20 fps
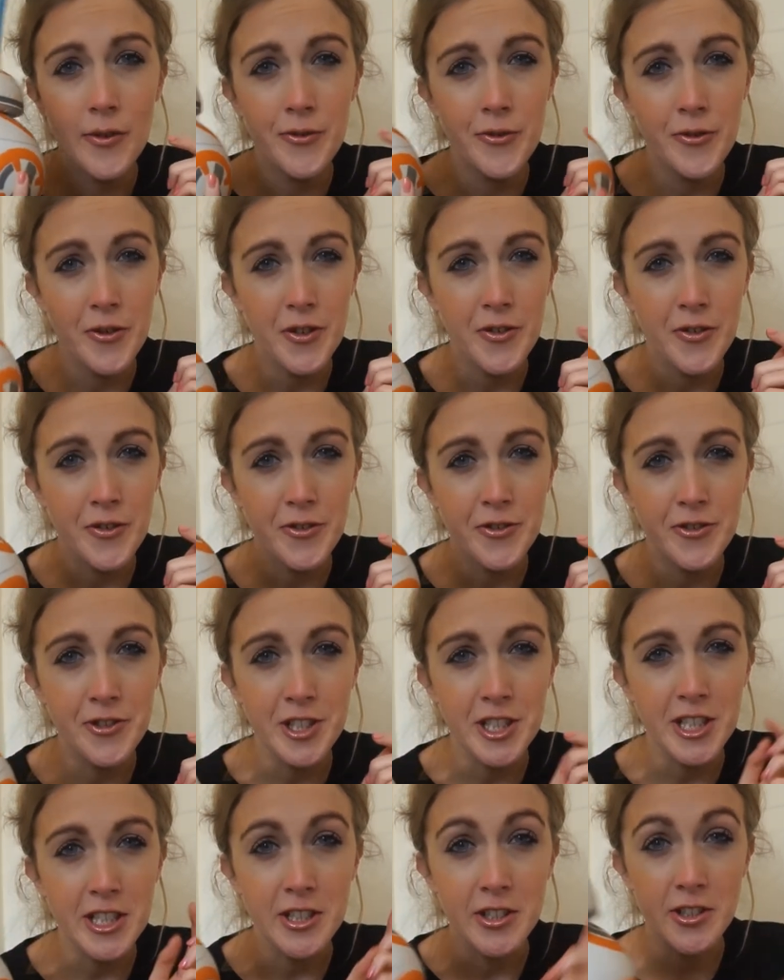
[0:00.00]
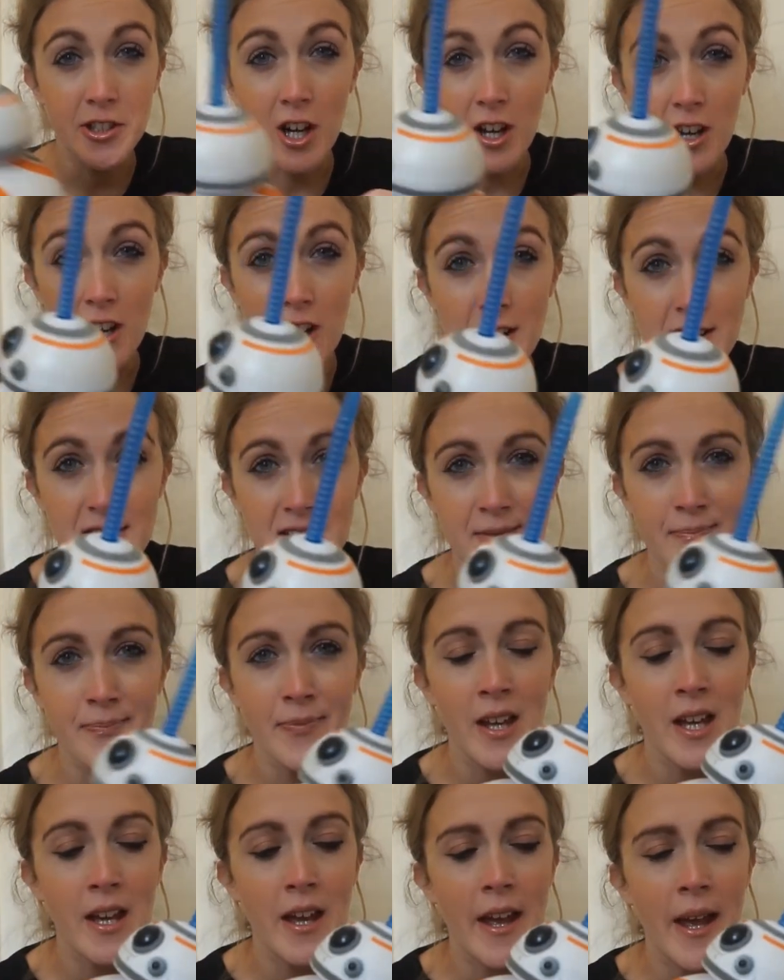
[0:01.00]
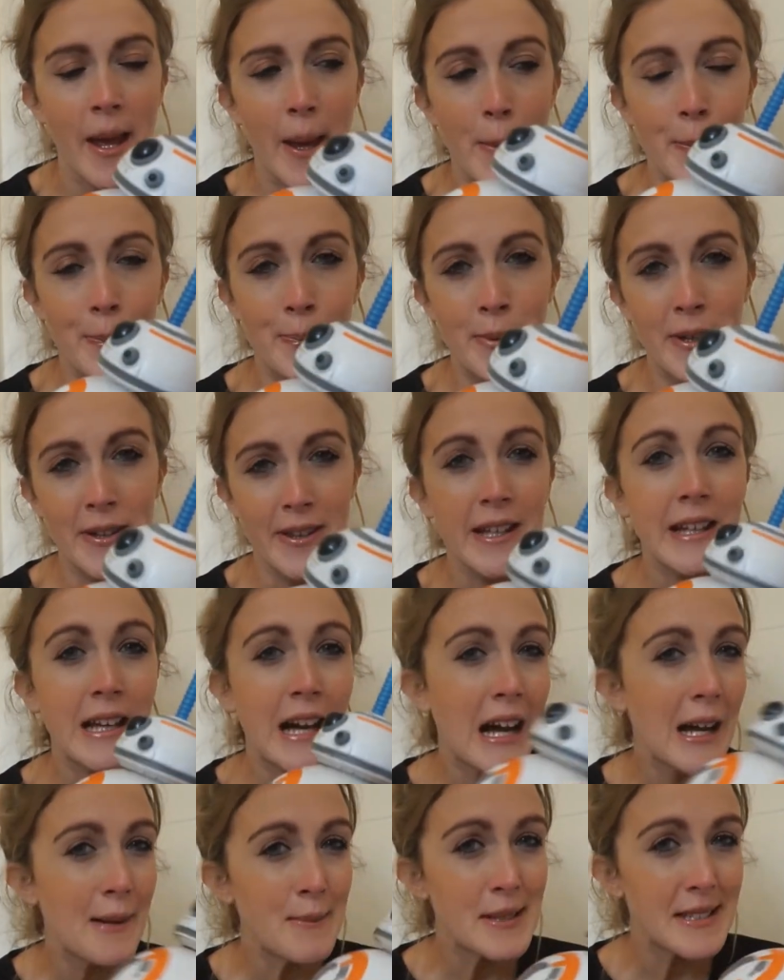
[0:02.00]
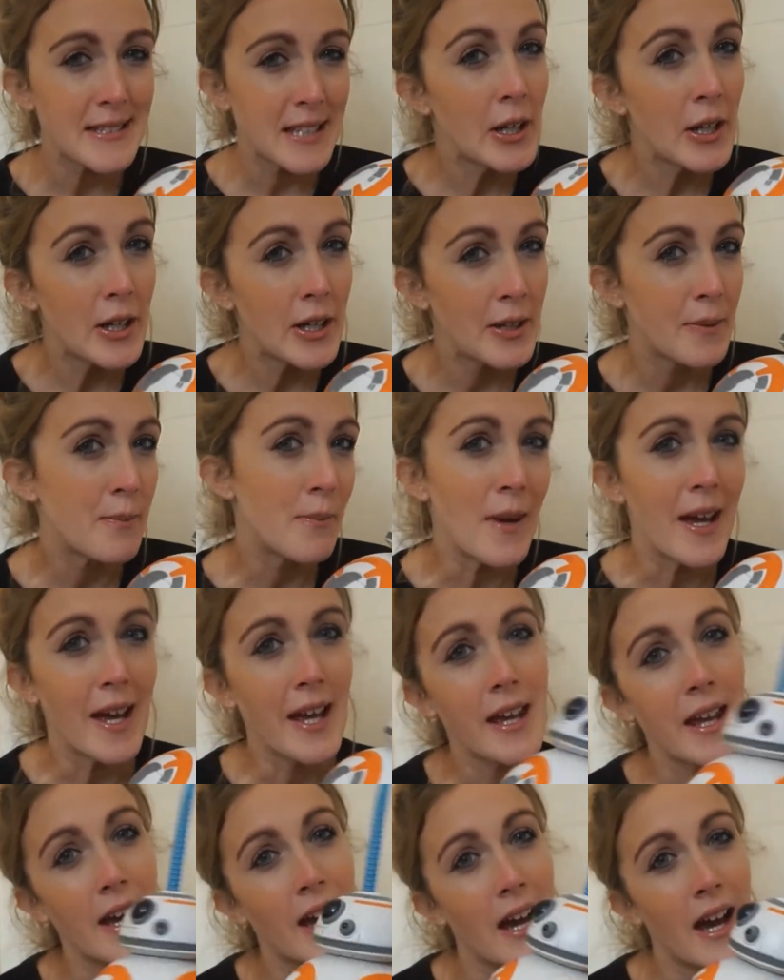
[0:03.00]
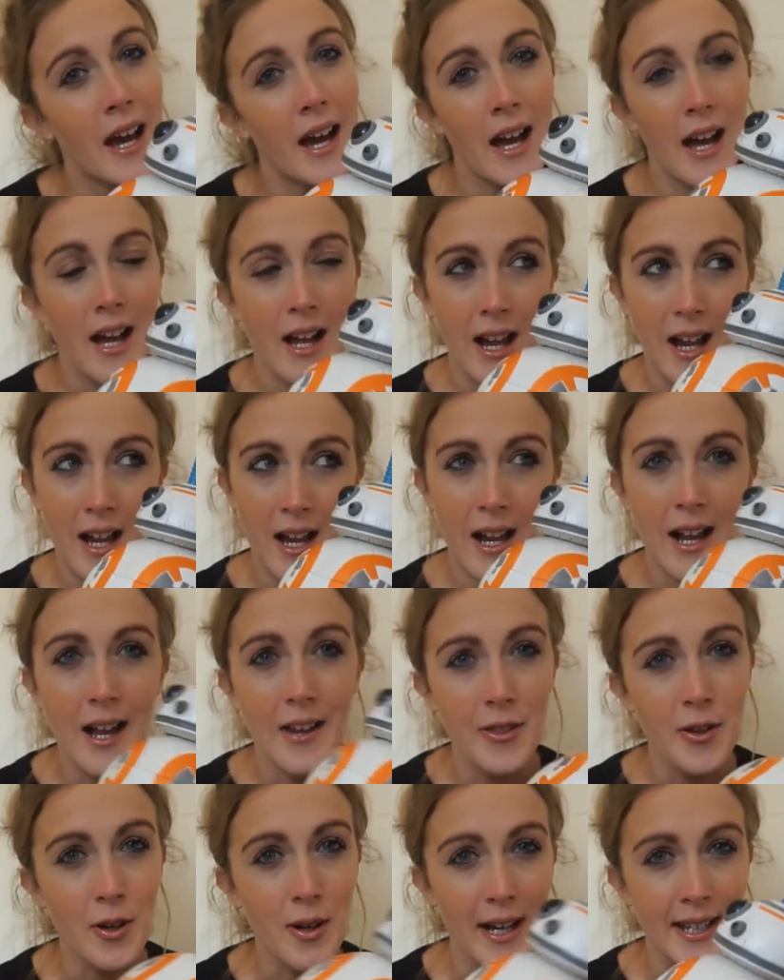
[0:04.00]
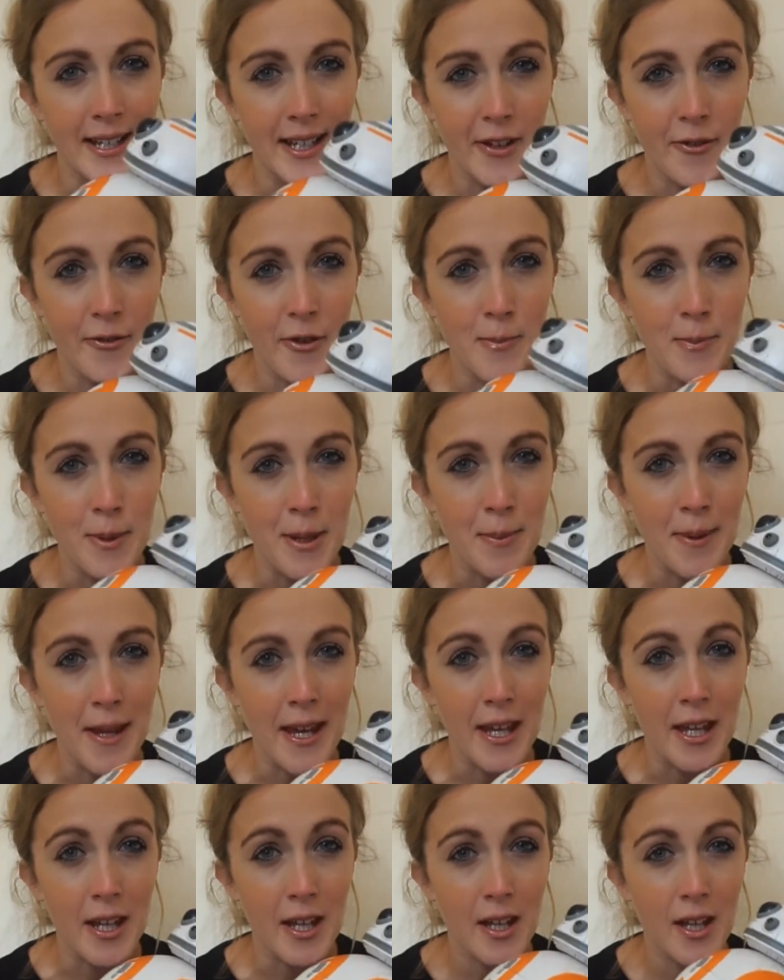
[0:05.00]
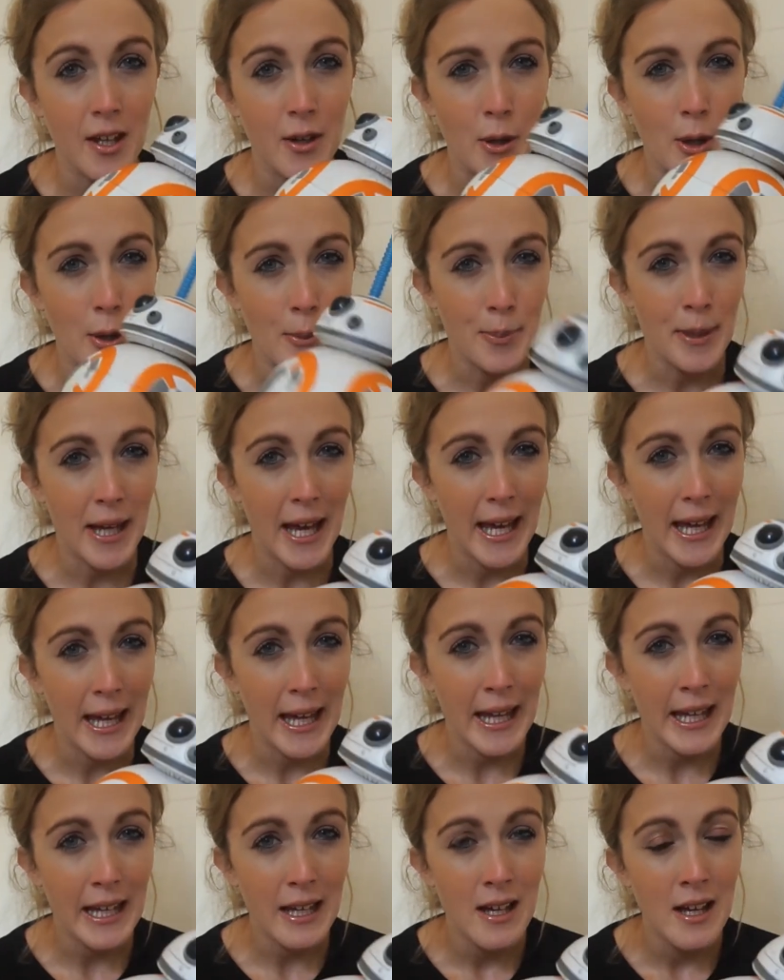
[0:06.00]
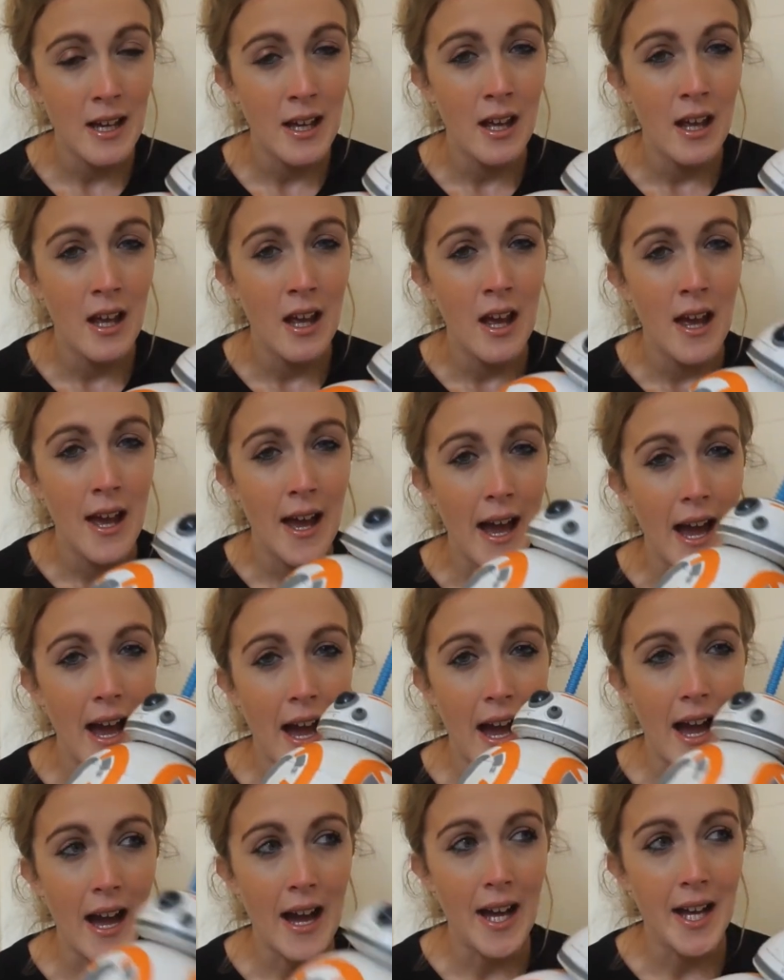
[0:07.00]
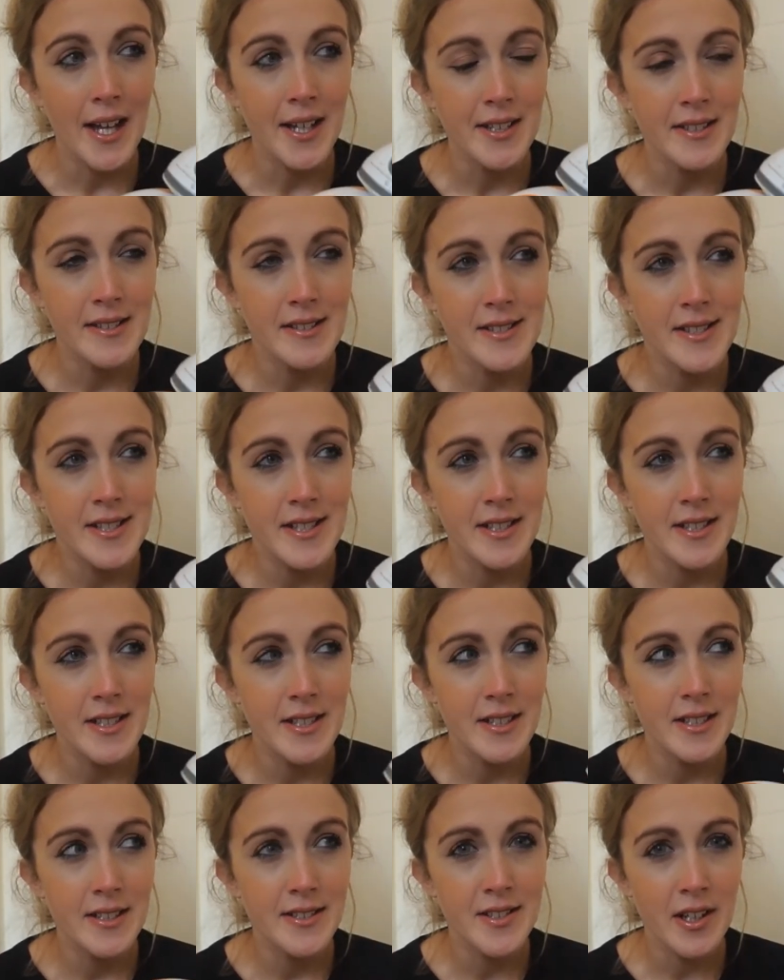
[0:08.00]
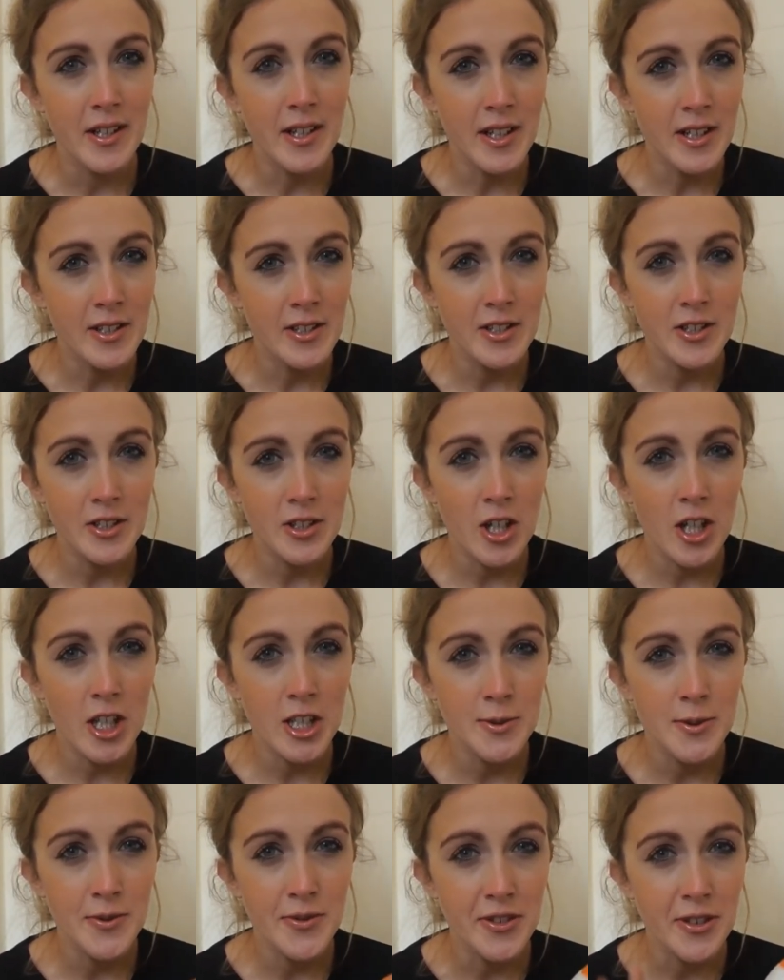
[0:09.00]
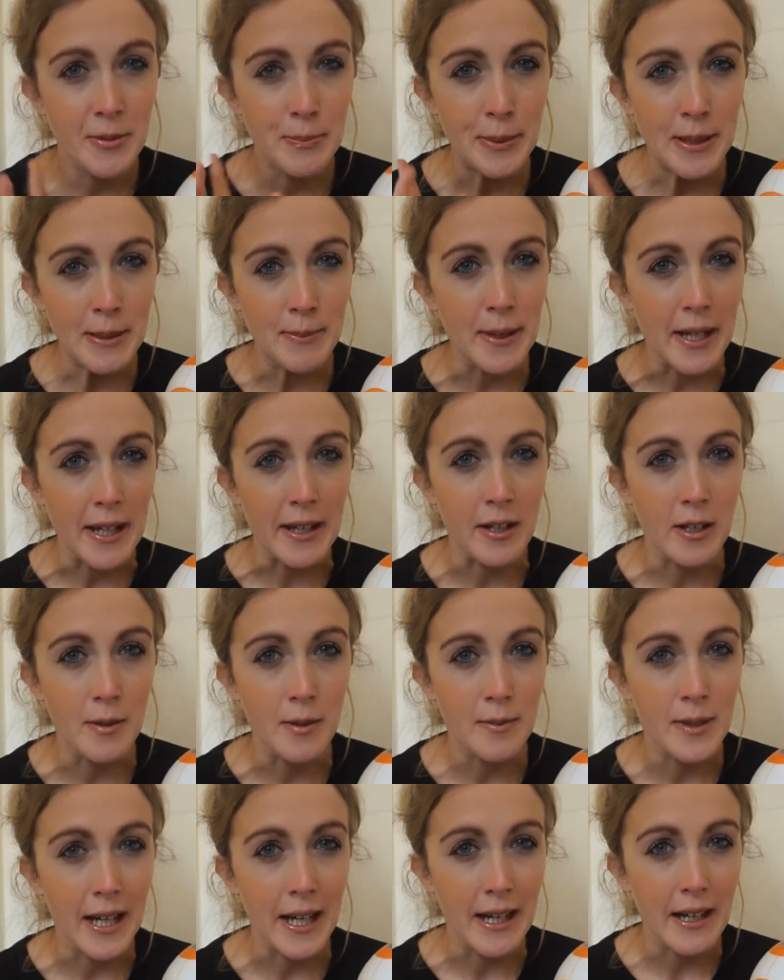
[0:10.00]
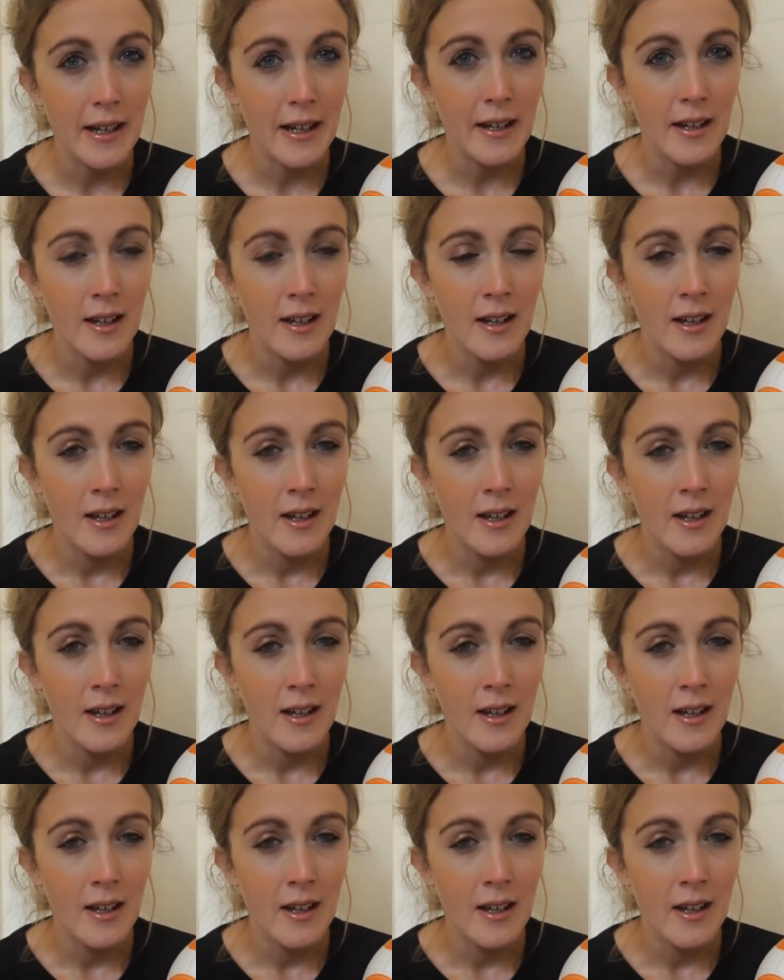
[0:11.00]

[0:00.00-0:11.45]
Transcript: $15. But the guy misheard me and thought I'd asked for a BB-8 cupcake. And so he just charged me for a BB-8 cupcake,